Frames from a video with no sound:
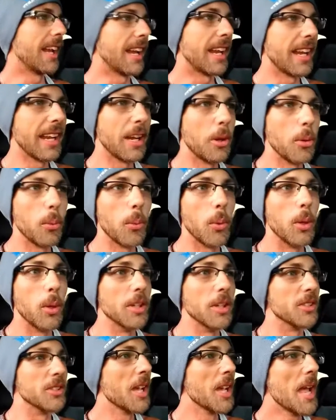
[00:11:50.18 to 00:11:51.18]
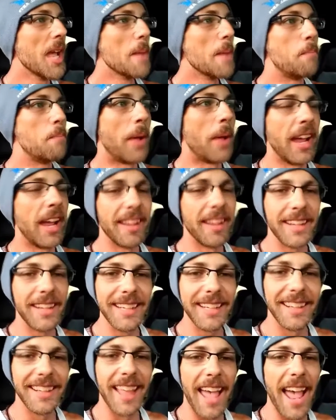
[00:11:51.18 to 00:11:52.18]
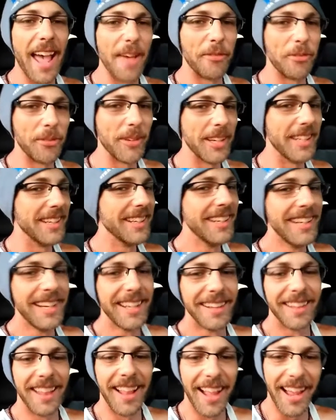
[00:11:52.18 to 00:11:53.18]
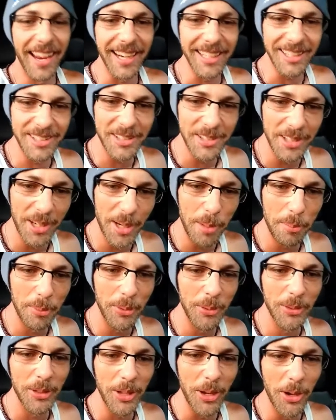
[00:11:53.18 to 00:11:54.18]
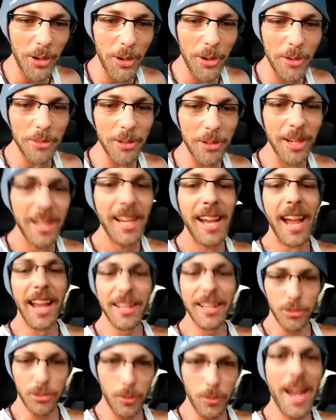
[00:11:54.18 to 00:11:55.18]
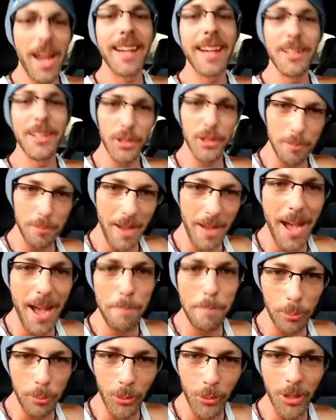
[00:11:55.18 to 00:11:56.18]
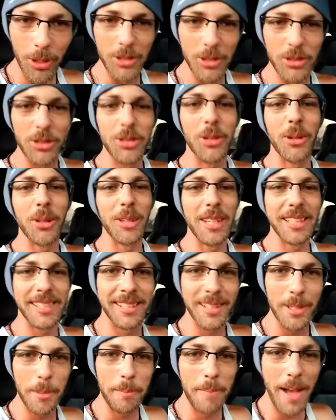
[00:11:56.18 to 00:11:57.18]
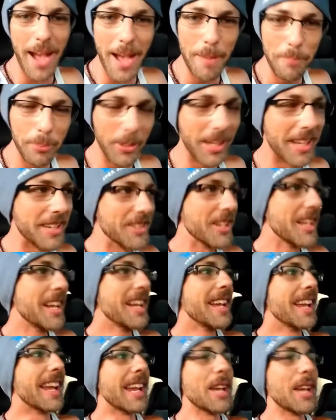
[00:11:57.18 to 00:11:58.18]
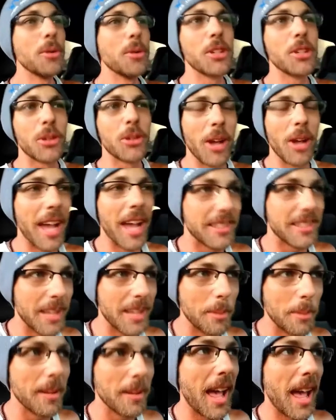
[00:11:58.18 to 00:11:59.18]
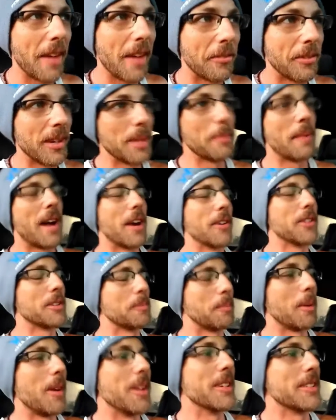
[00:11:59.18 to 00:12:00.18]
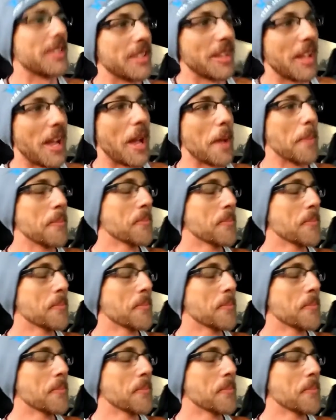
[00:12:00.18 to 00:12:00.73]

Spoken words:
He was belly laughing, like doubled over. That's right, it's my porch. You go listen to my pitch. He was cracked up laughing at my response to that.